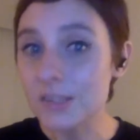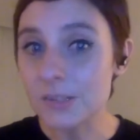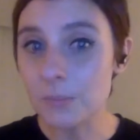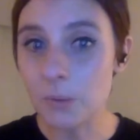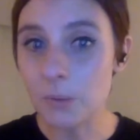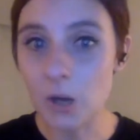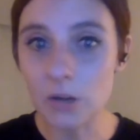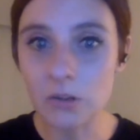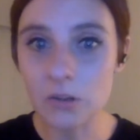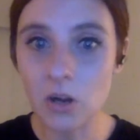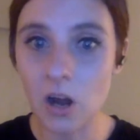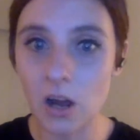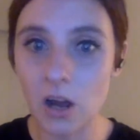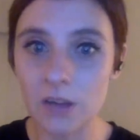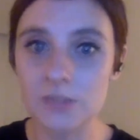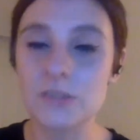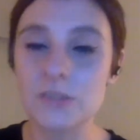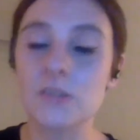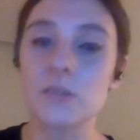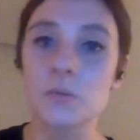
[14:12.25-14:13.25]

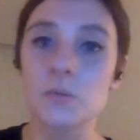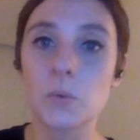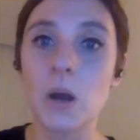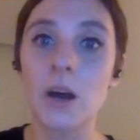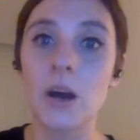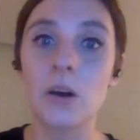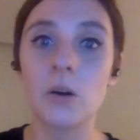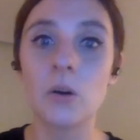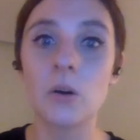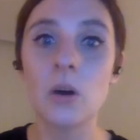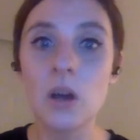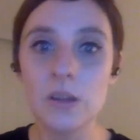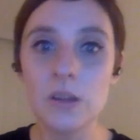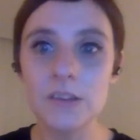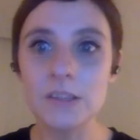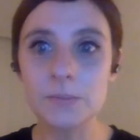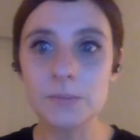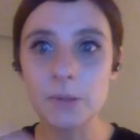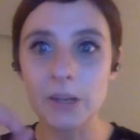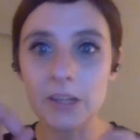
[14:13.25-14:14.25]
podcasts as well.
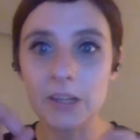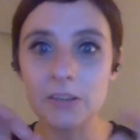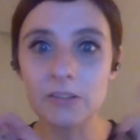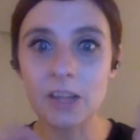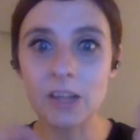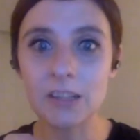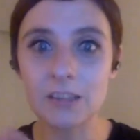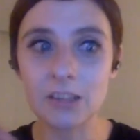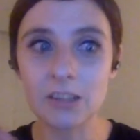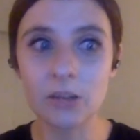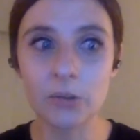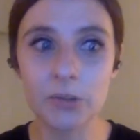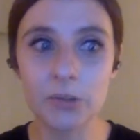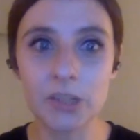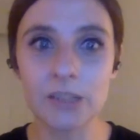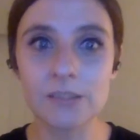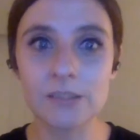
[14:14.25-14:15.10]
There's plenty of like little